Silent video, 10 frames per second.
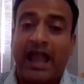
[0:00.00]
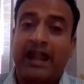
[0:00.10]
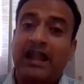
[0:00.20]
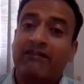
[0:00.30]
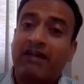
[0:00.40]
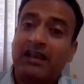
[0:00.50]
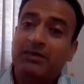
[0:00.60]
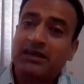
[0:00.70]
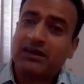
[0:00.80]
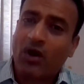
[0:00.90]
and have
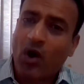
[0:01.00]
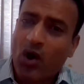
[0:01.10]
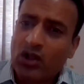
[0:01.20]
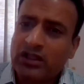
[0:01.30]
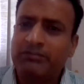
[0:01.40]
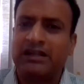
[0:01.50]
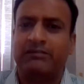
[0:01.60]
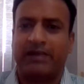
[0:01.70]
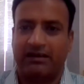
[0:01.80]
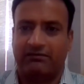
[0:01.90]
eliminated all the
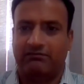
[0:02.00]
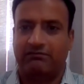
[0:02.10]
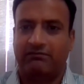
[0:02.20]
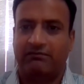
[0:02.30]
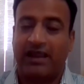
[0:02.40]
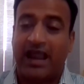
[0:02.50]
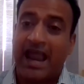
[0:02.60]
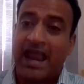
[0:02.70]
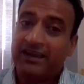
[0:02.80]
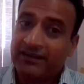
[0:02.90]
middlemen
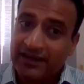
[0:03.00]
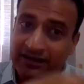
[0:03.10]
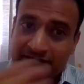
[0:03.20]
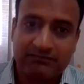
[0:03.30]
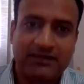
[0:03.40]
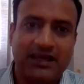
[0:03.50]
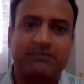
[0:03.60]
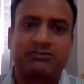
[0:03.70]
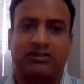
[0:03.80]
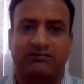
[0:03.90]
and in turn
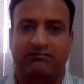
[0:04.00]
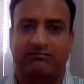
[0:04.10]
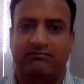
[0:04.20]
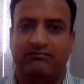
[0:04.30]
corruption.